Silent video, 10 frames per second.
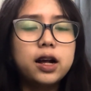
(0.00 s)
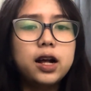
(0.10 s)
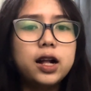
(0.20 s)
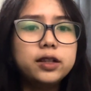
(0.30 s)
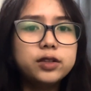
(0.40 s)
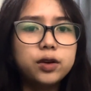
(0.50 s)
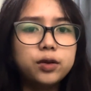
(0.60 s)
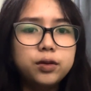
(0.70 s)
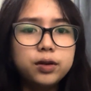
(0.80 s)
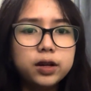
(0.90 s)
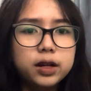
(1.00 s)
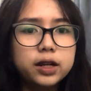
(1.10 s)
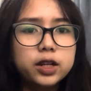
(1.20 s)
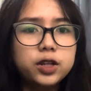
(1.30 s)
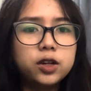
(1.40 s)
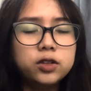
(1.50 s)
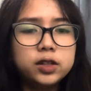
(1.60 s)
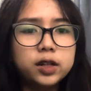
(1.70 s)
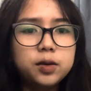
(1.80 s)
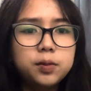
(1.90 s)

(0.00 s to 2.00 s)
Although yonder,